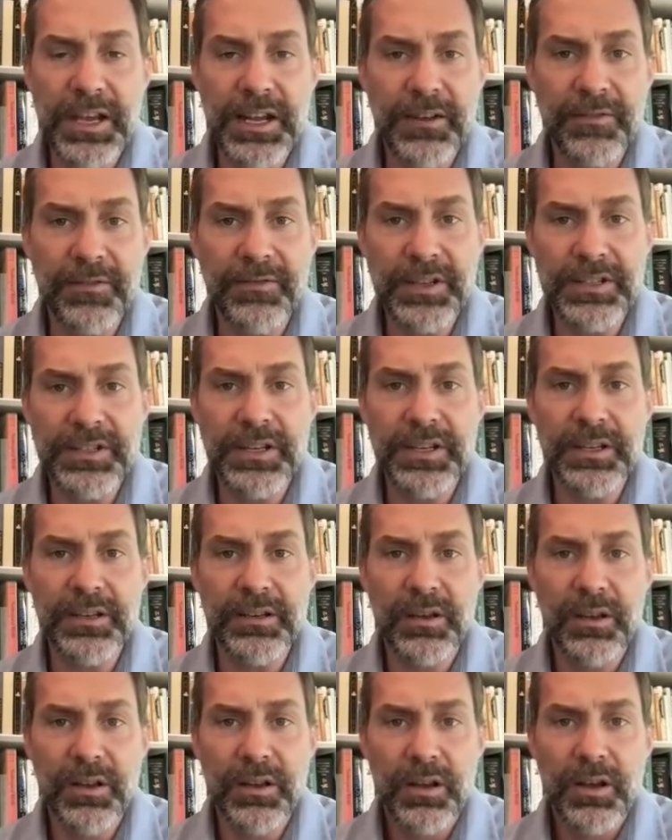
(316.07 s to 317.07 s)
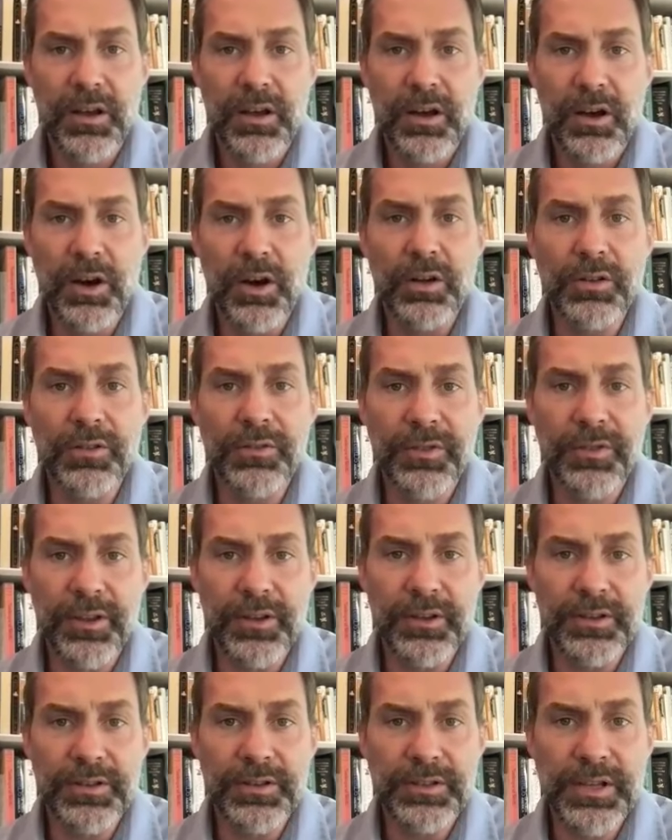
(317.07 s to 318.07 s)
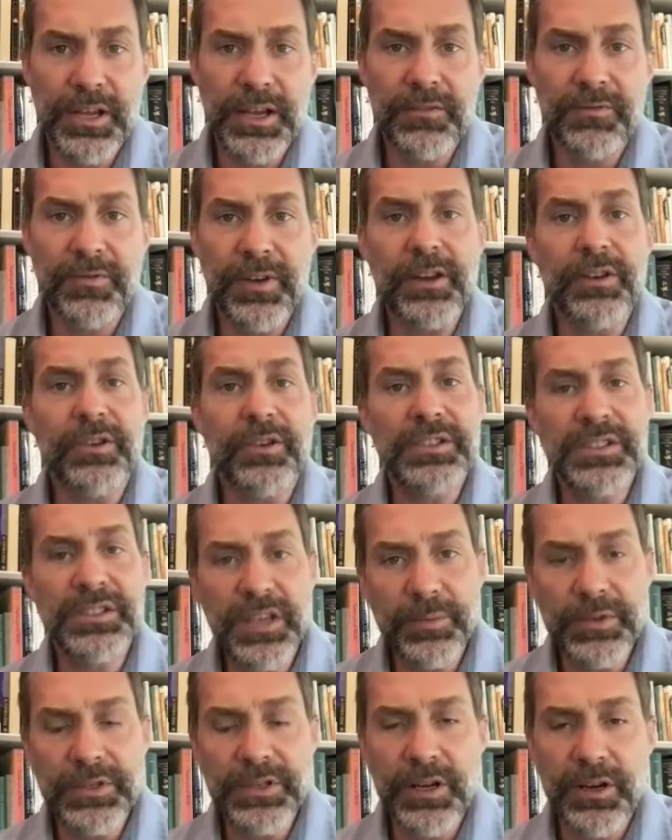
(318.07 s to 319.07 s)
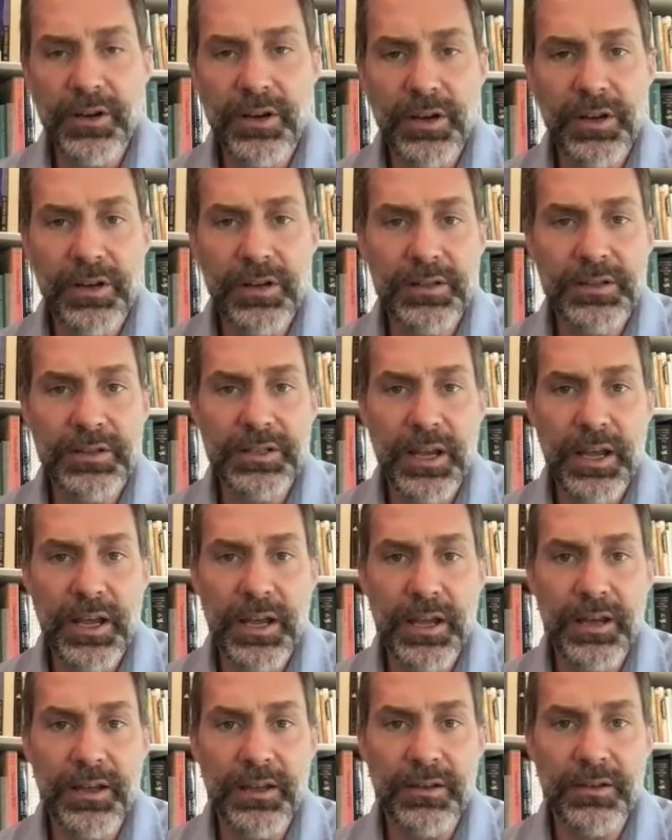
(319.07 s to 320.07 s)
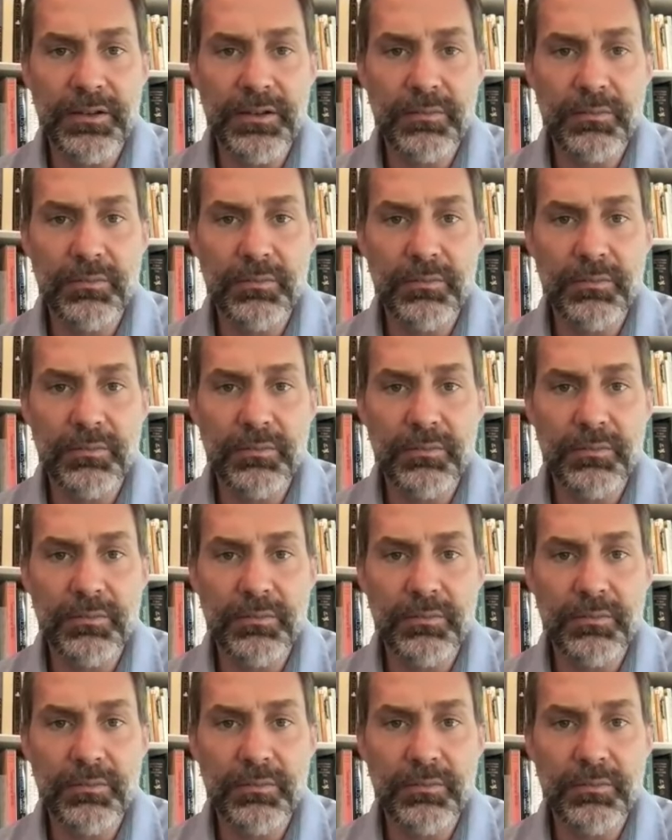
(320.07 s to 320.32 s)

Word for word: I visited all of the state veteran cemeteries and